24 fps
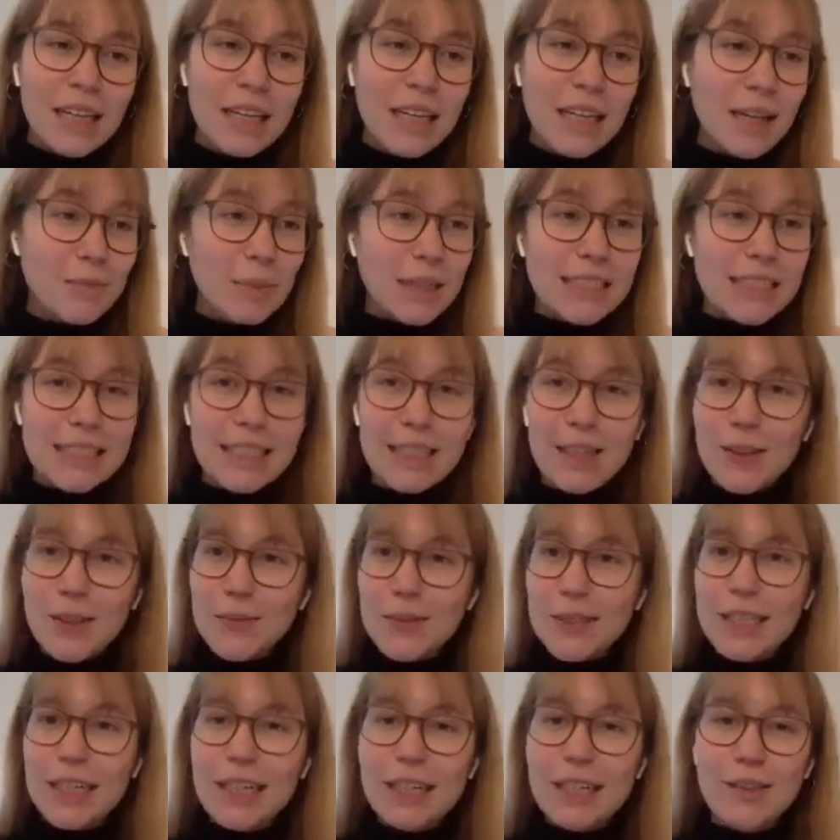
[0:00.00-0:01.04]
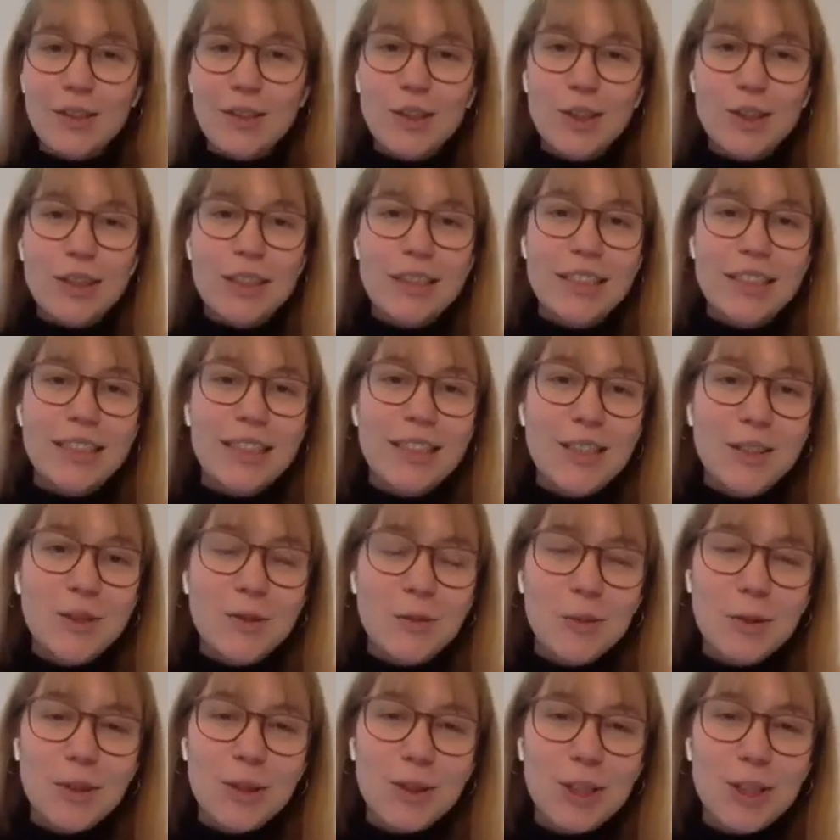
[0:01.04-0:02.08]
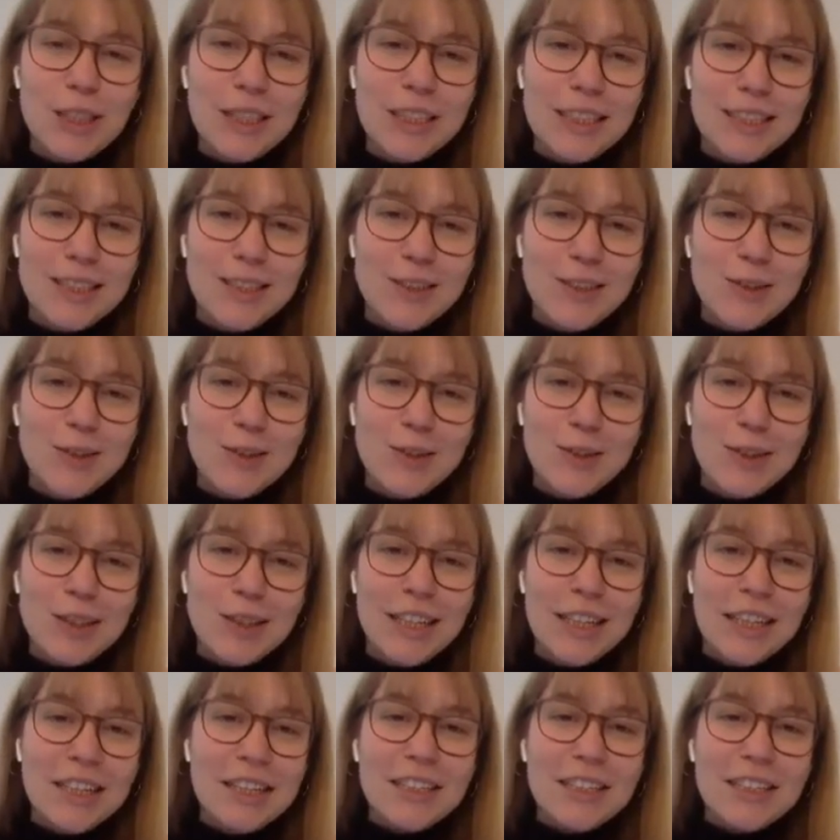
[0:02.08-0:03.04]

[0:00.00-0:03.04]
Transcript: myself and others who watch this to